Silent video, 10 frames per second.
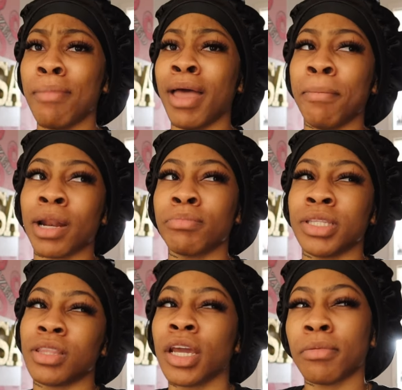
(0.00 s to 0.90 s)
I'm not about to be
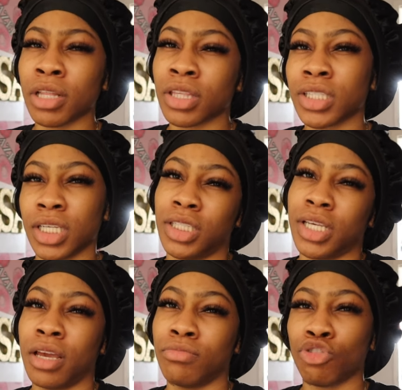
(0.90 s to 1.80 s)
thinking about this
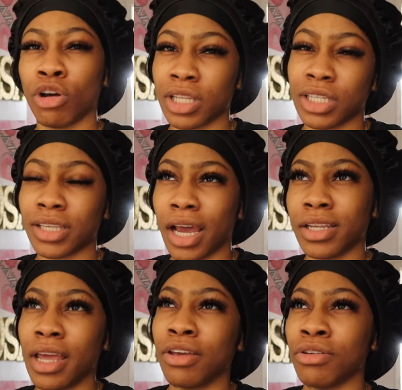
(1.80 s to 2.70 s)
exam throughout the
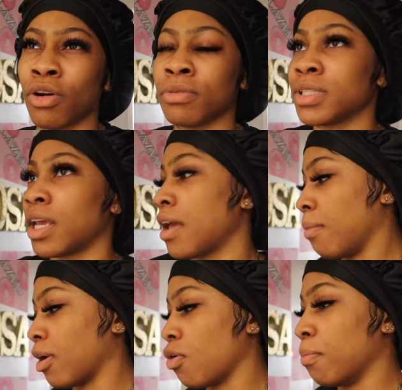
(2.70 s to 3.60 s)
entire day, you know what I'm saying?
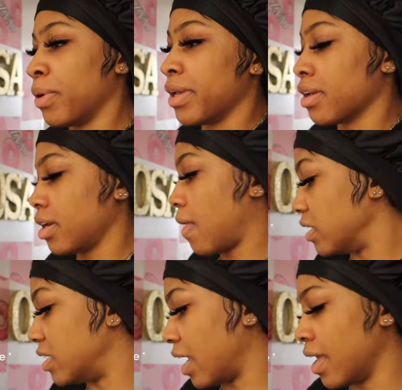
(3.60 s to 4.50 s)
I'm not gonna pick a
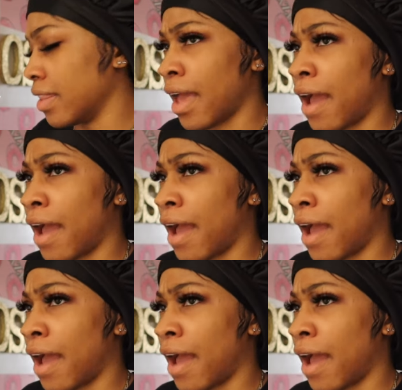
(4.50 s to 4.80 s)
date in the